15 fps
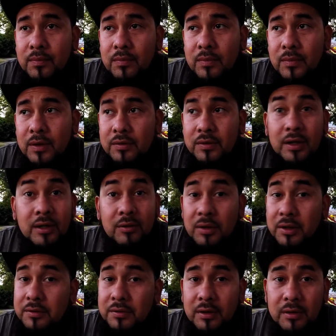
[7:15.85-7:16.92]
It's not
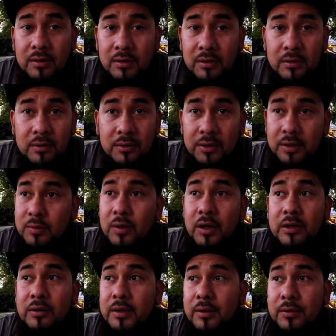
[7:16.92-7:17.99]
crazy at all. You can walk
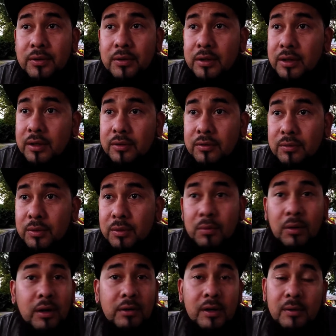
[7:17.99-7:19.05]
around with your kids. We were
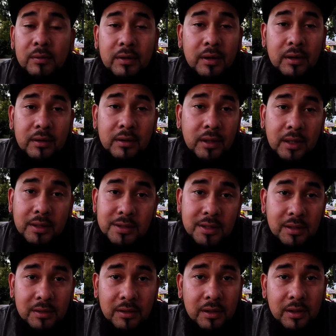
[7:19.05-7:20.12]
walking around with Layla like at 10
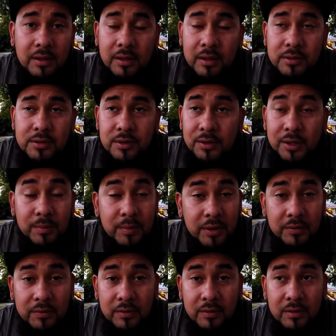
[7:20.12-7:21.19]
o'clock at night to go get
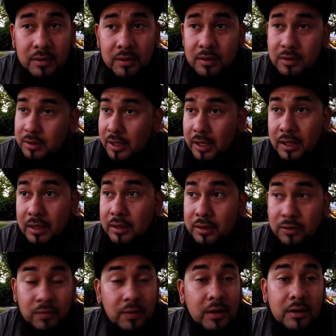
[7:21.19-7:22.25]
pizza, and it's
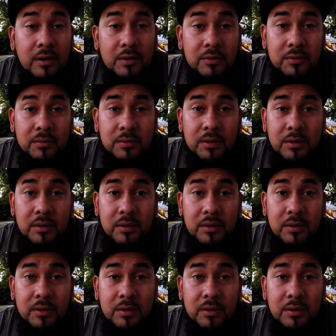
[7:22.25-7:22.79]
fucking awesome.